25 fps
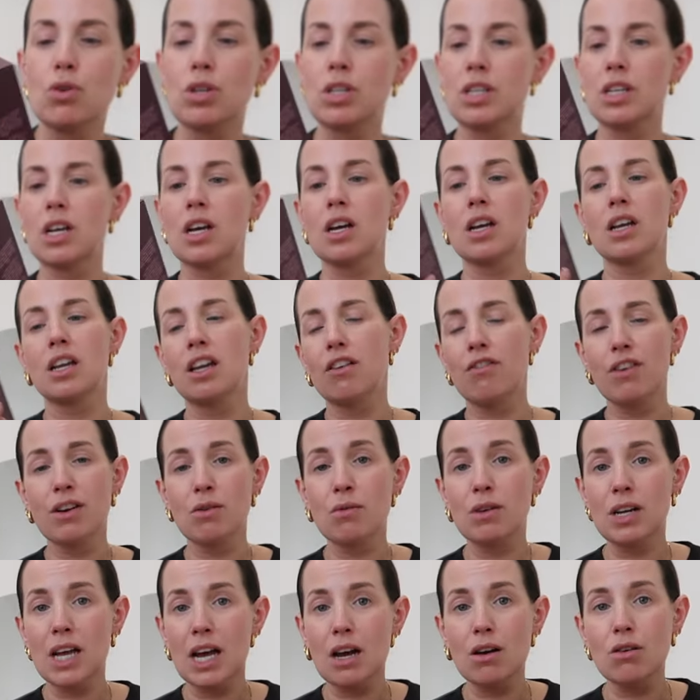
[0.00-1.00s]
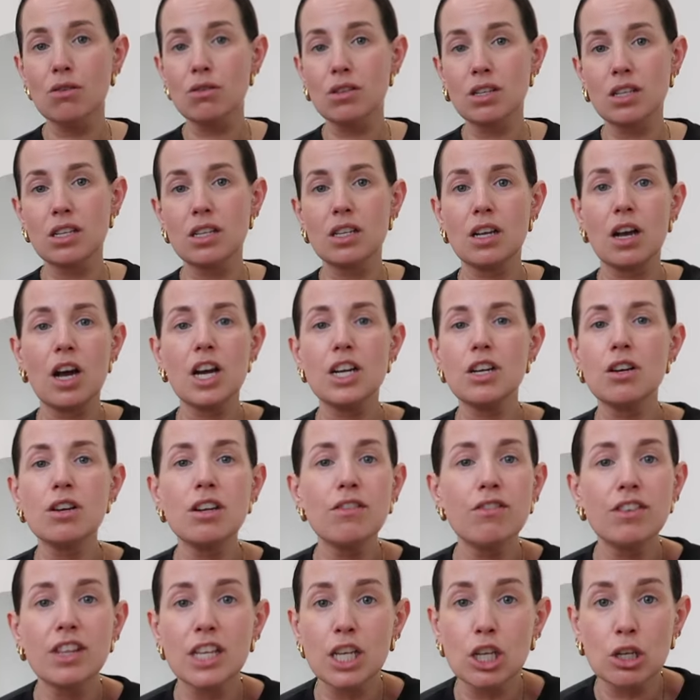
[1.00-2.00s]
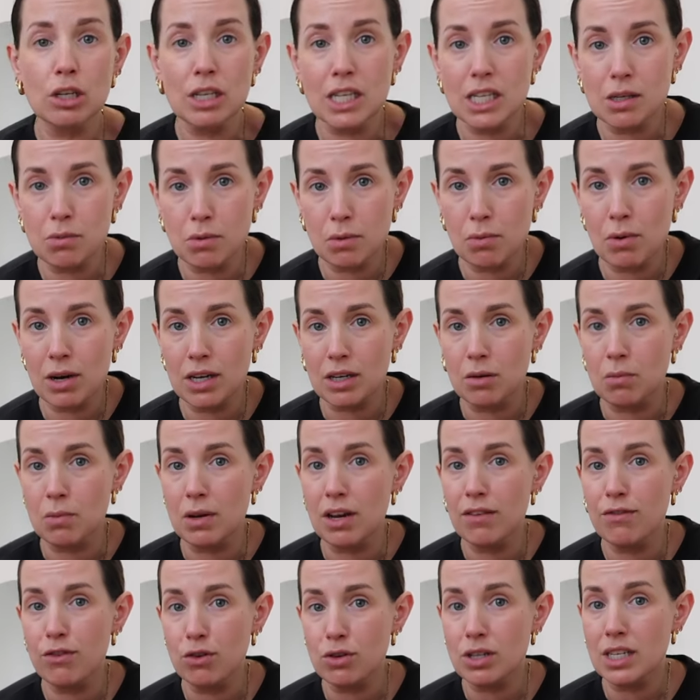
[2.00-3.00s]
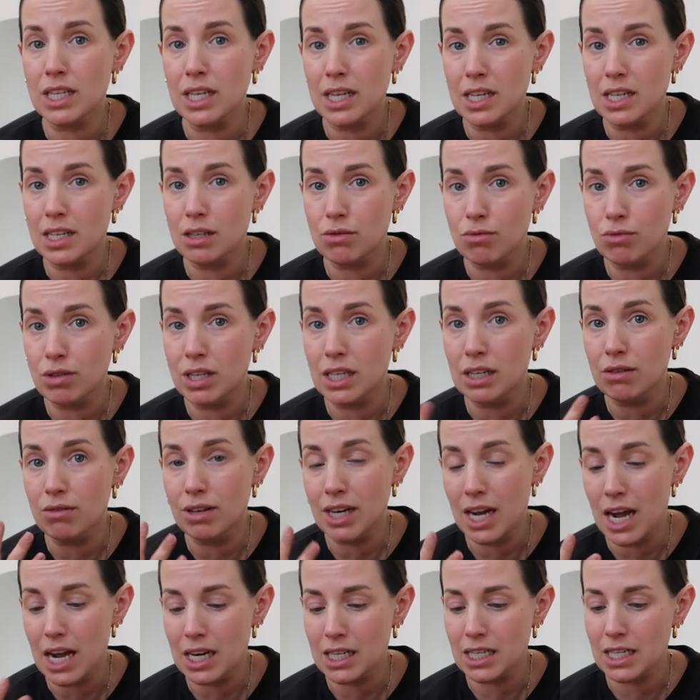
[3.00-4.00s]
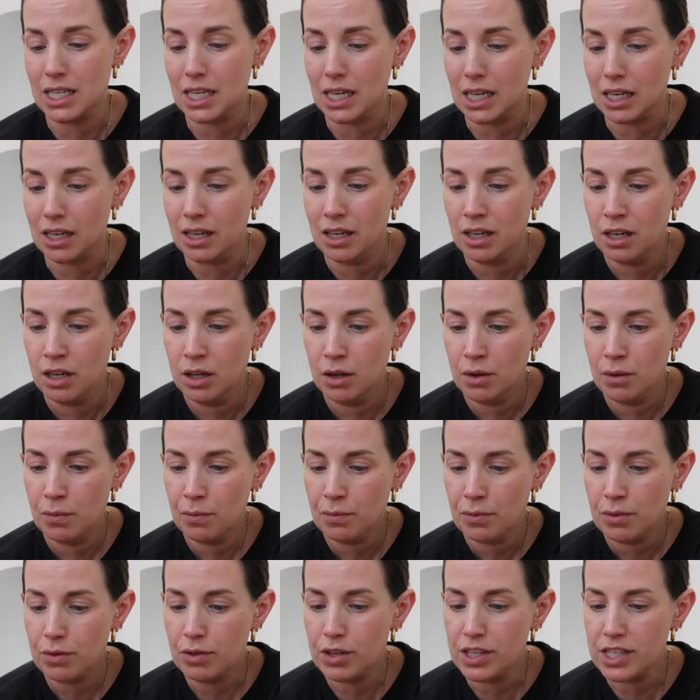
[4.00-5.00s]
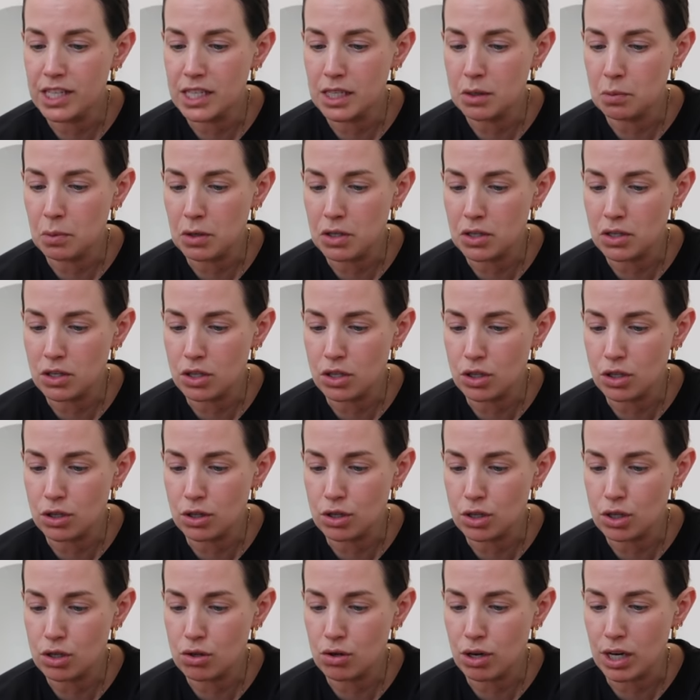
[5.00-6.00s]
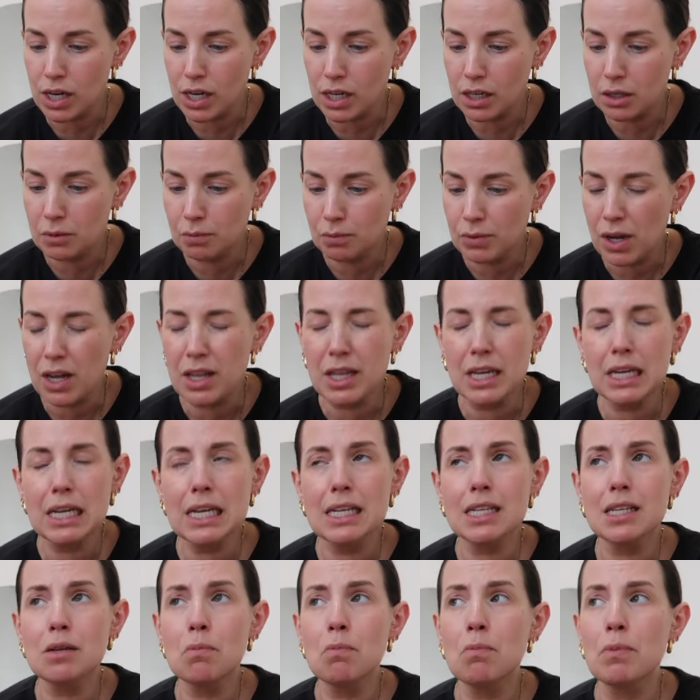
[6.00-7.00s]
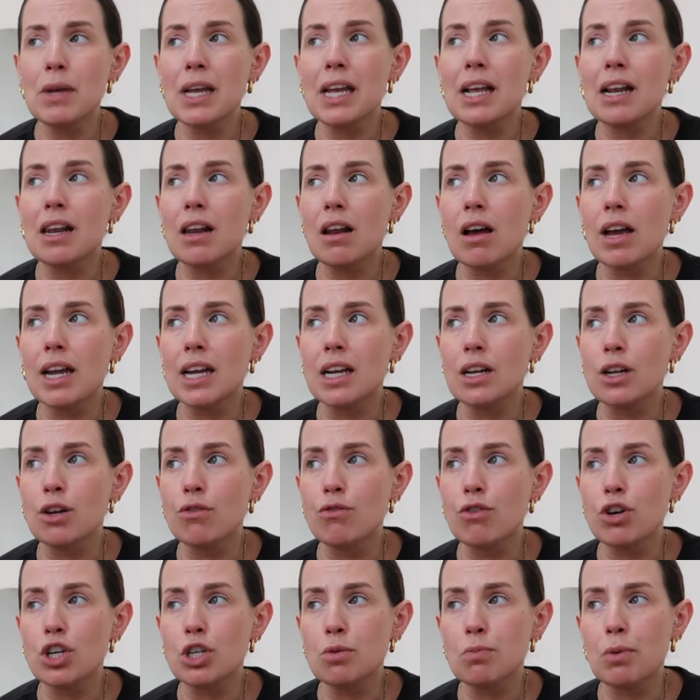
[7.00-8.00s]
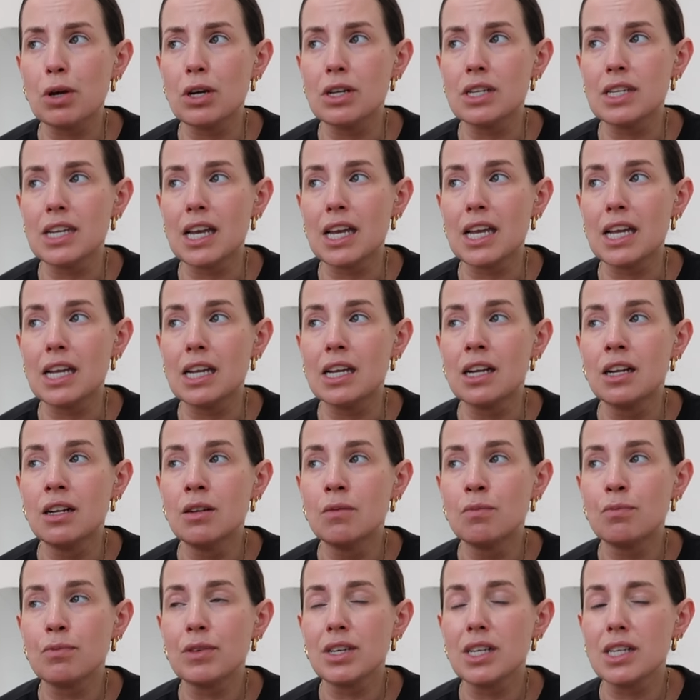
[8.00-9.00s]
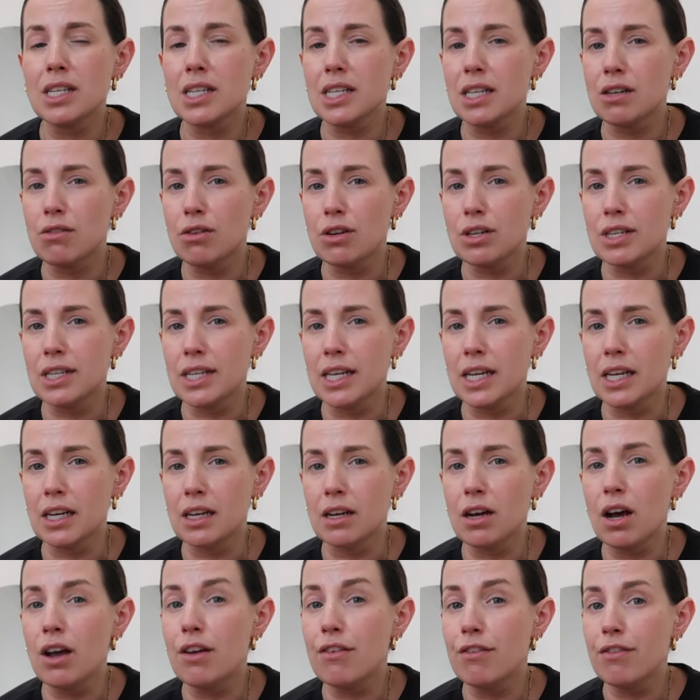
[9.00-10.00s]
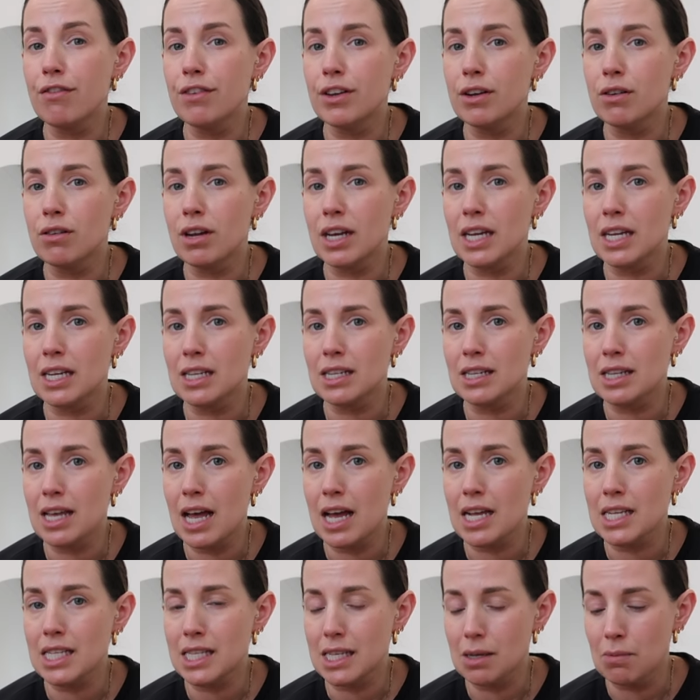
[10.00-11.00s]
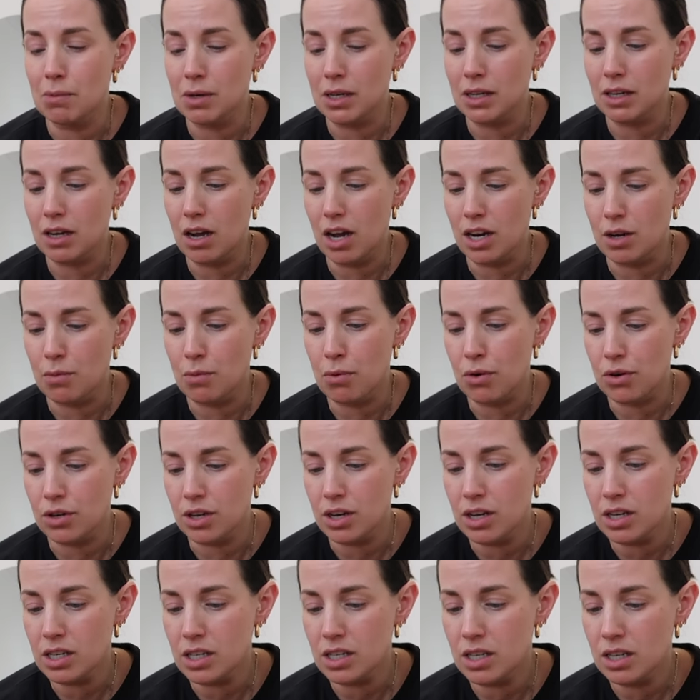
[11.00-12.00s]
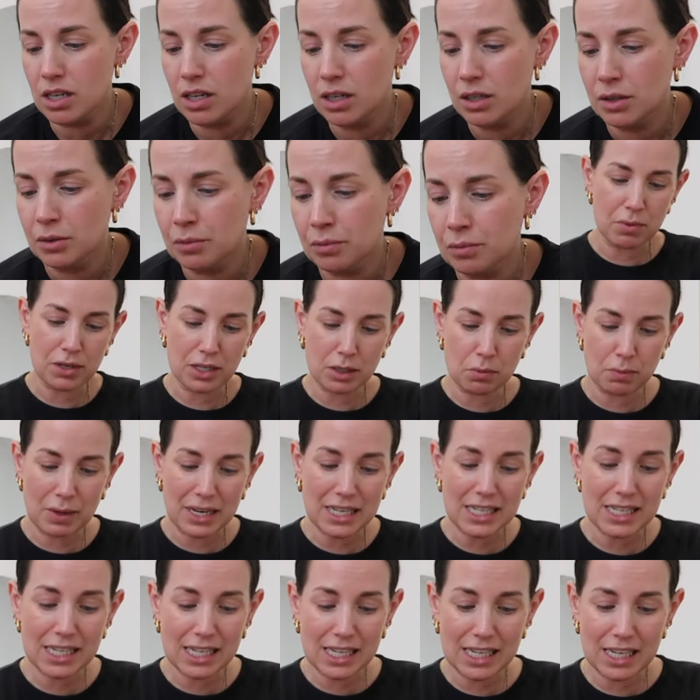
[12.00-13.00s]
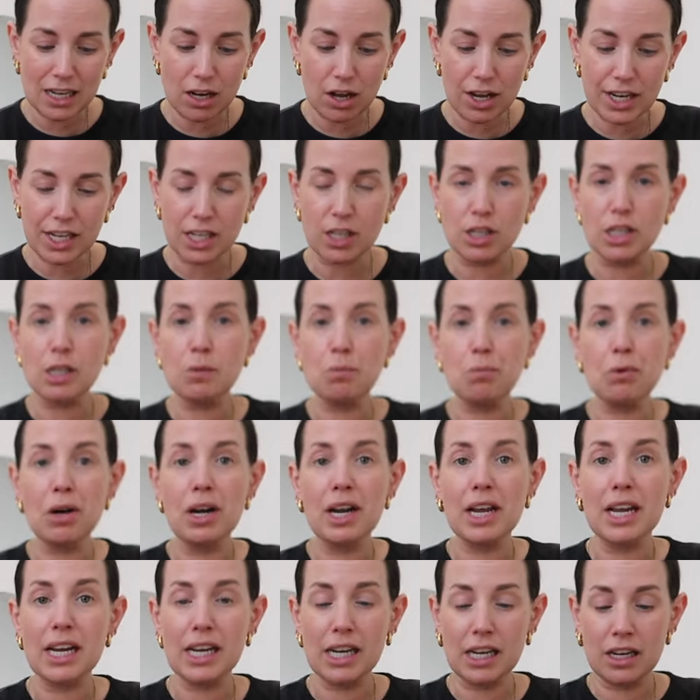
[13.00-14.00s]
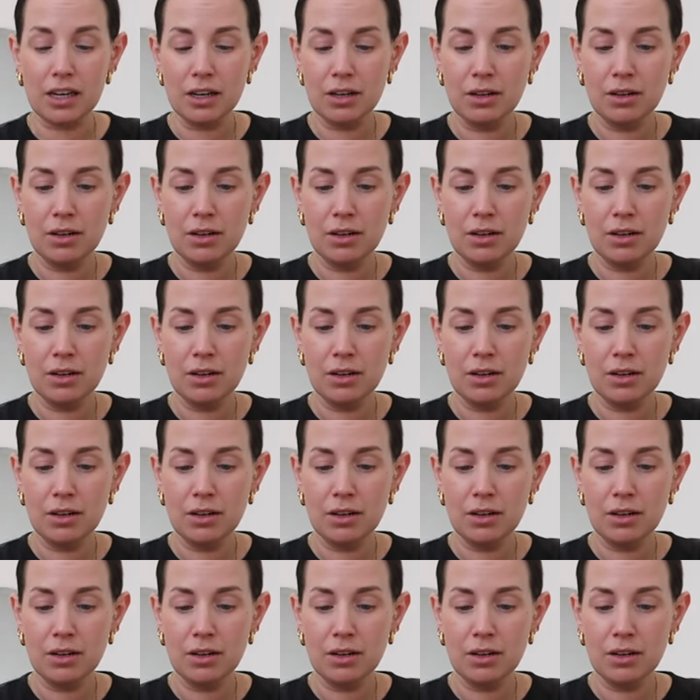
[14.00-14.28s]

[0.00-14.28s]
Water. If anyone else, I don't even think you need to be pregnant, but if your skin is really reacting, this is supposed to do the trick. I think it's a bit like La Roche-Posay Cero Zinc. I feel like it's that similar kind of product. But it's basically like a spray.